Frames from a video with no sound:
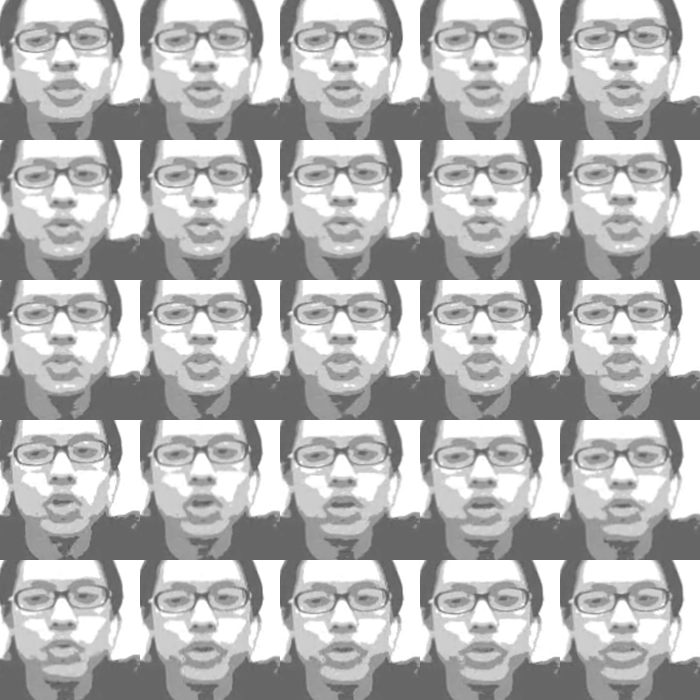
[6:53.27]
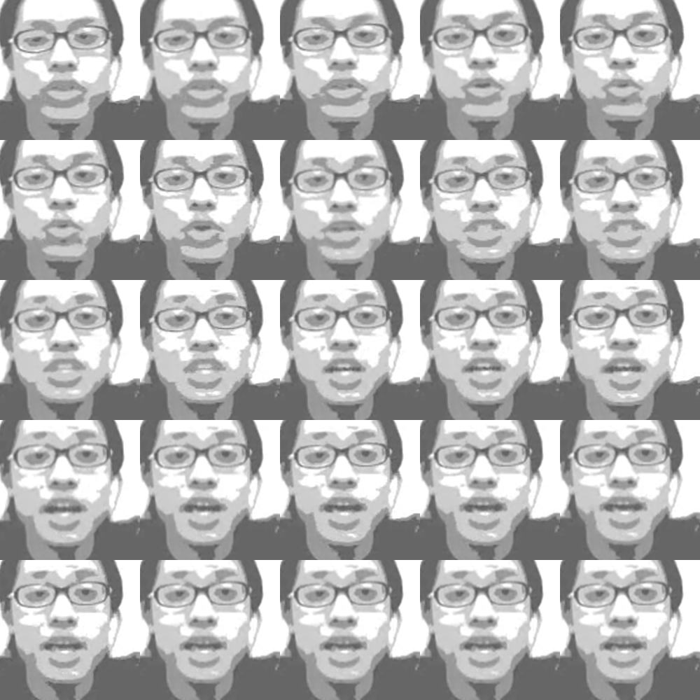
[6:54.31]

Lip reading: Because once you start with